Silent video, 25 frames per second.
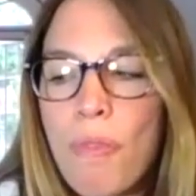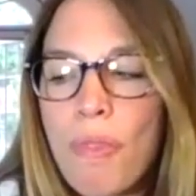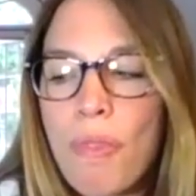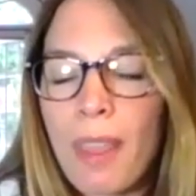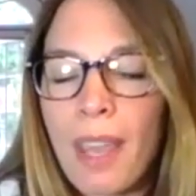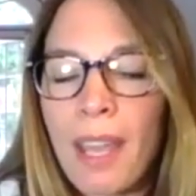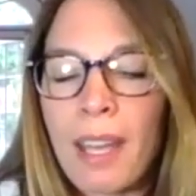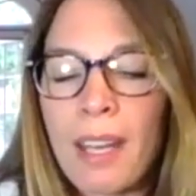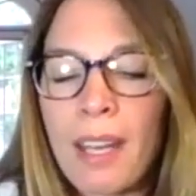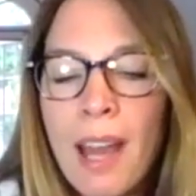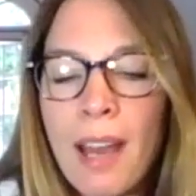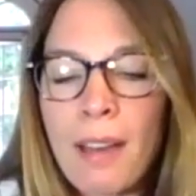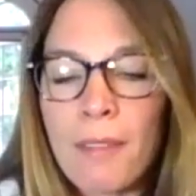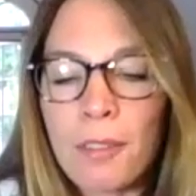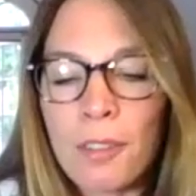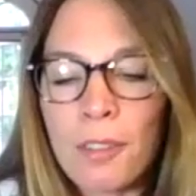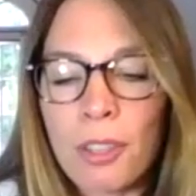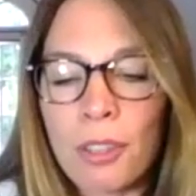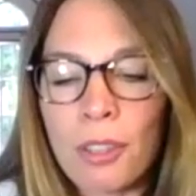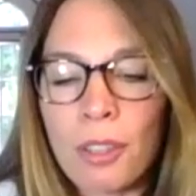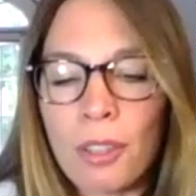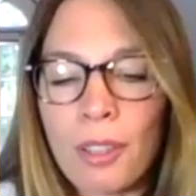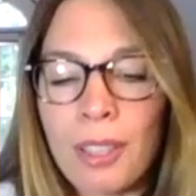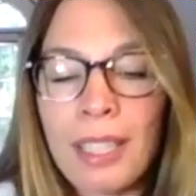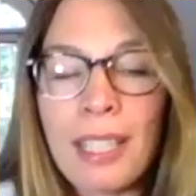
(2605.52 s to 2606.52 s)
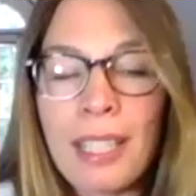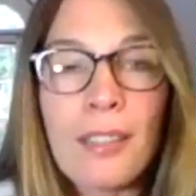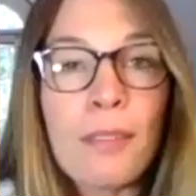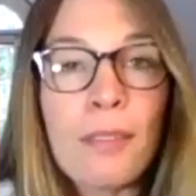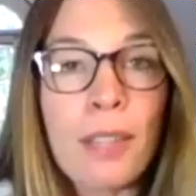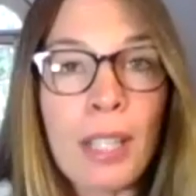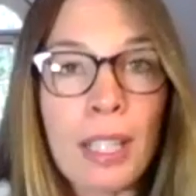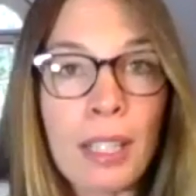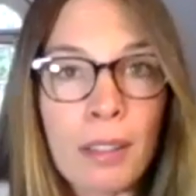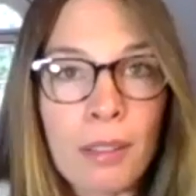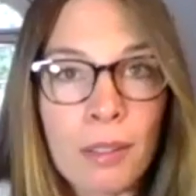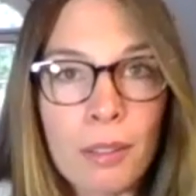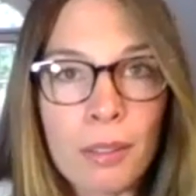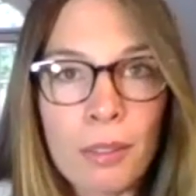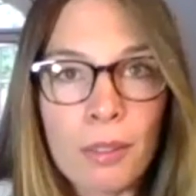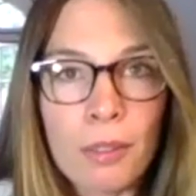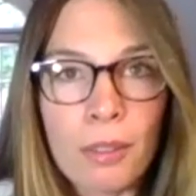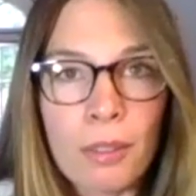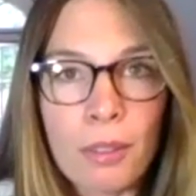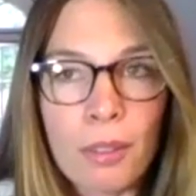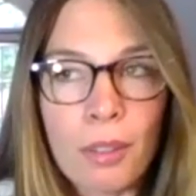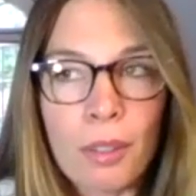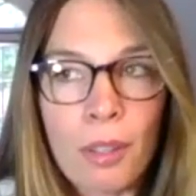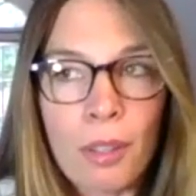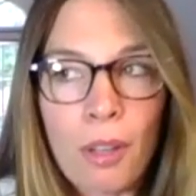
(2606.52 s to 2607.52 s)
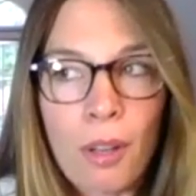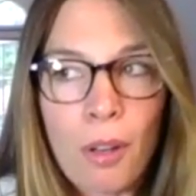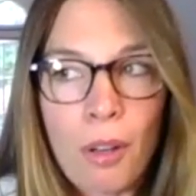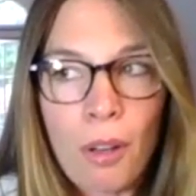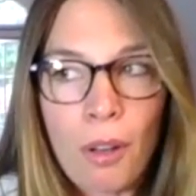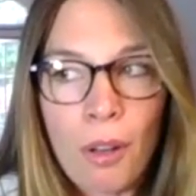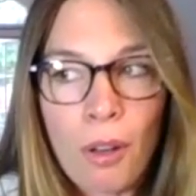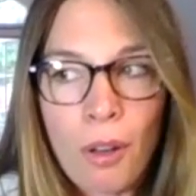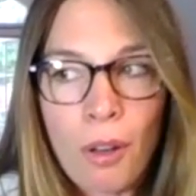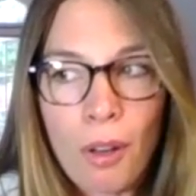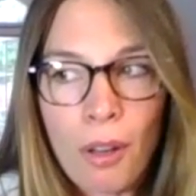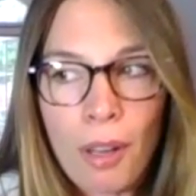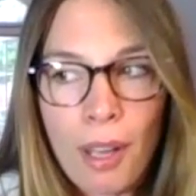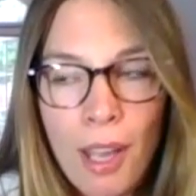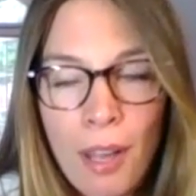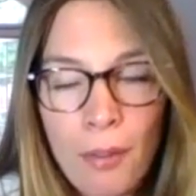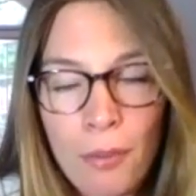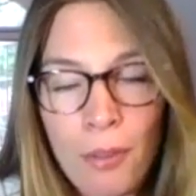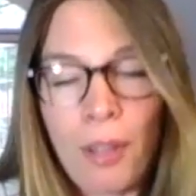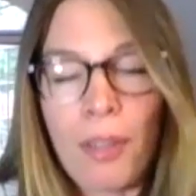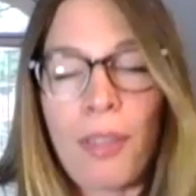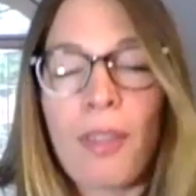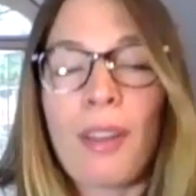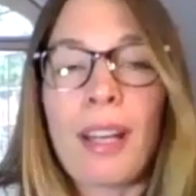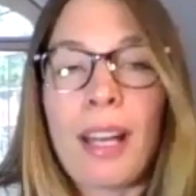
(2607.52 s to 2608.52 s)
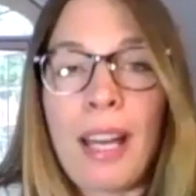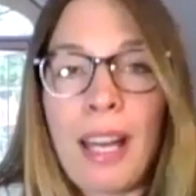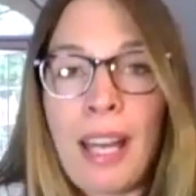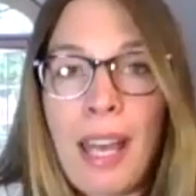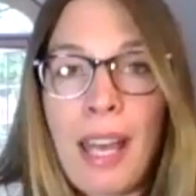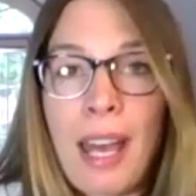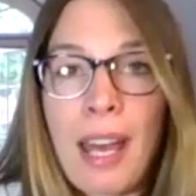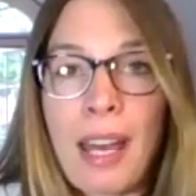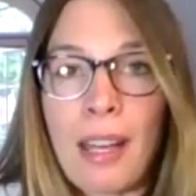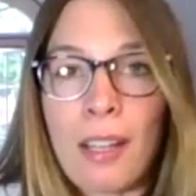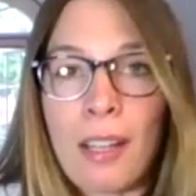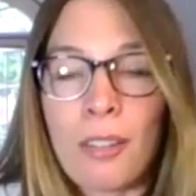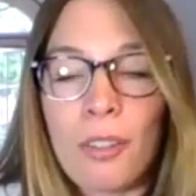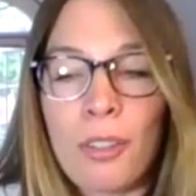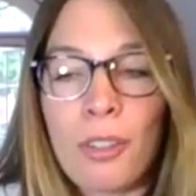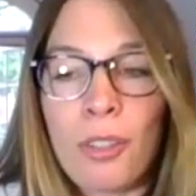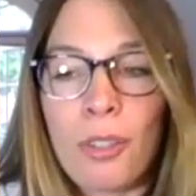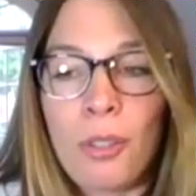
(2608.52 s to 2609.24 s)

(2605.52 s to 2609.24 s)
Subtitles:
And after giving everything I had